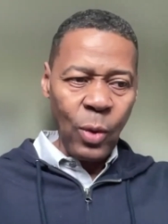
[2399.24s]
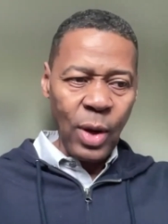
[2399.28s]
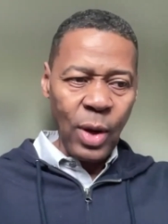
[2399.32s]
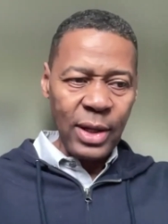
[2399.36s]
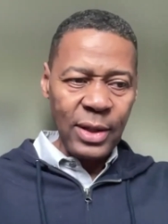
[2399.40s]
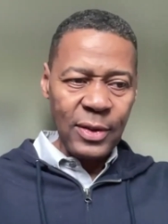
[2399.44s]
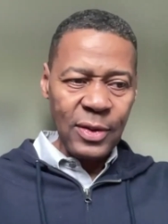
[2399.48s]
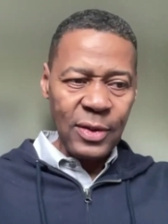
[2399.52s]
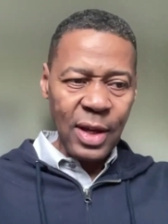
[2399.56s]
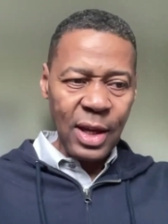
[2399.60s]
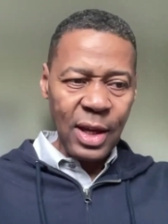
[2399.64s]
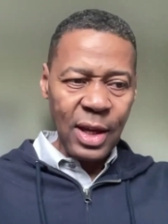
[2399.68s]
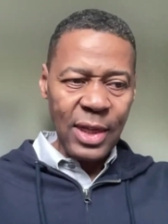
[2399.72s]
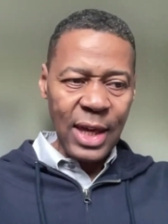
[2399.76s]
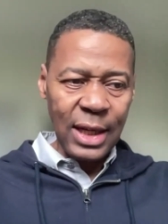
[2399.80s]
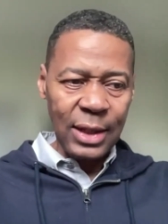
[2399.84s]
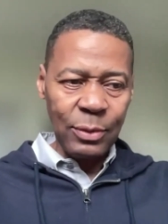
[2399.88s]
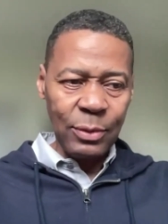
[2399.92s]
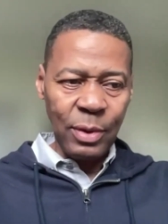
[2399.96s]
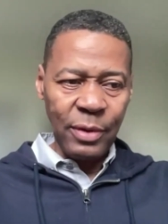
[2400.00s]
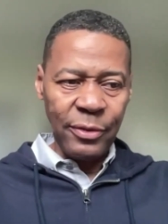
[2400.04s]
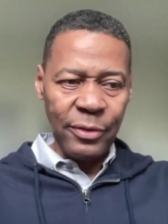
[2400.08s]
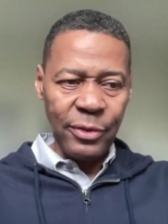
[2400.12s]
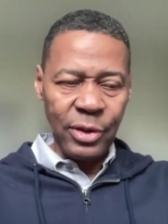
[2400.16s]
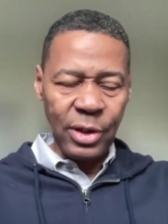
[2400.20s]
one thing
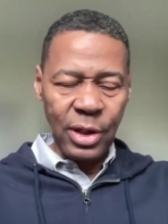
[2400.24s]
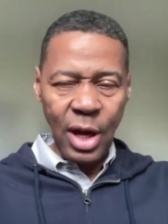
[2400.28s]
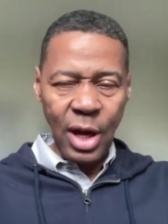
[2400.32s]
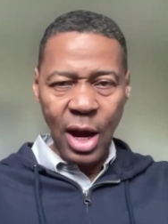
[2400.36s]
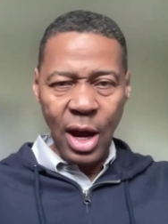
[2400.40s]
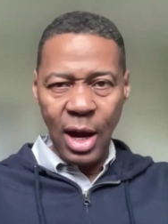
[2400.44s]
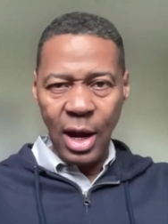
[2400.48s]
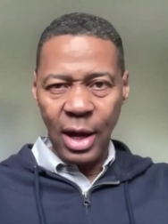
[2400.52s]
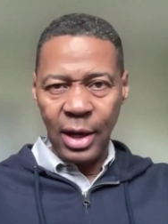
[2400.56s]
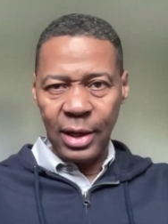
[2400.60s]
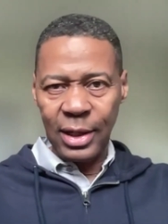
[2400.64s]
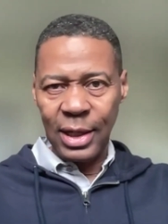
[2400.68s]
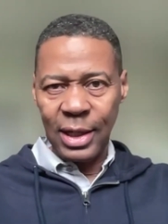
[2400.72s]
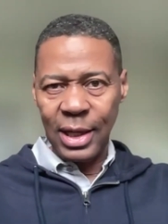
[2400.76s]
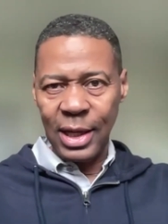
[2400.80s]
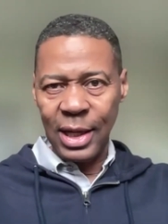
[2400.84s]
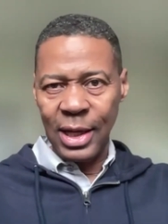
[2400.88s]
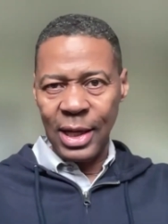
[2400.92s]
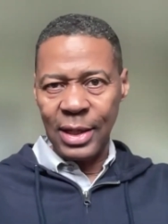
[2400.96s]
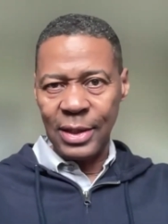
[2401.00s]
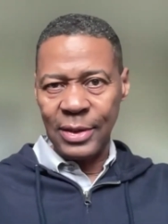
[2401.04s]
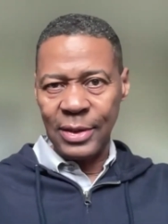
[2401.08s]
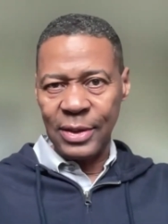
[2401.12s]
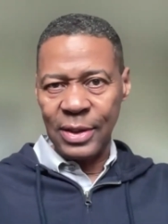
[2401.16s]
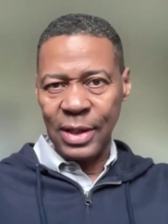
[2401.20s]
that we've done
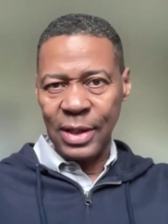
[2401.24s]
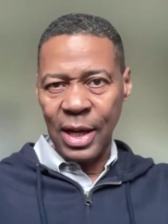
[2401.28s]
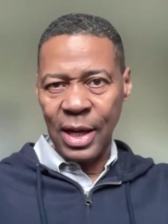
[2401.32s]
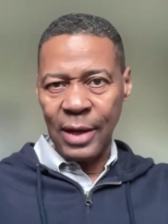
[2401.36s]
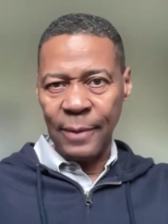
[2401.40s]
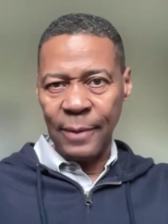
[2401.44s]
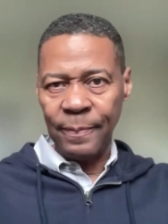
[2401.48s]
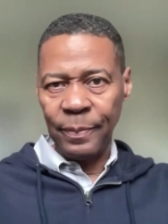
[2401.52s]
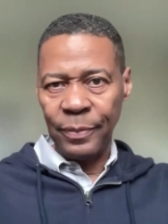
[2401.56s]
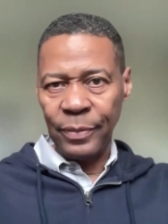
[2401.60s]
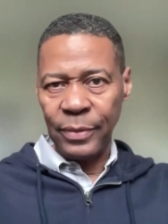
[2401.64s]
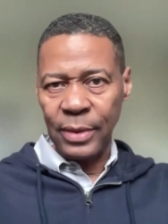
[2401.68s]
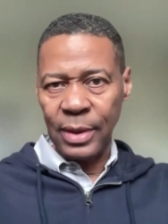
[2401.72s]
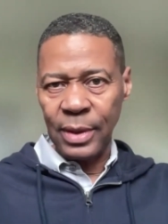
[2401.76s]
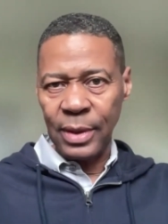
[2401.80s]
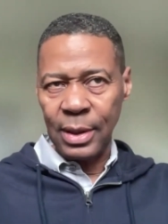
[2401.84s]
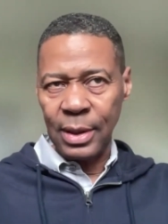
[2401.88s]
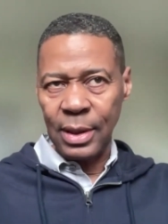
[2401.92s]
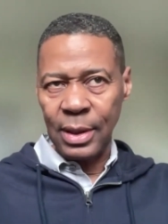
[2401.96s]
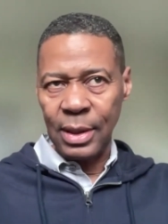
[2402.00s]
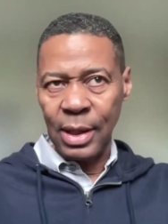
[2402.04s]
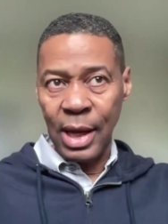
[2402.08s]
is, and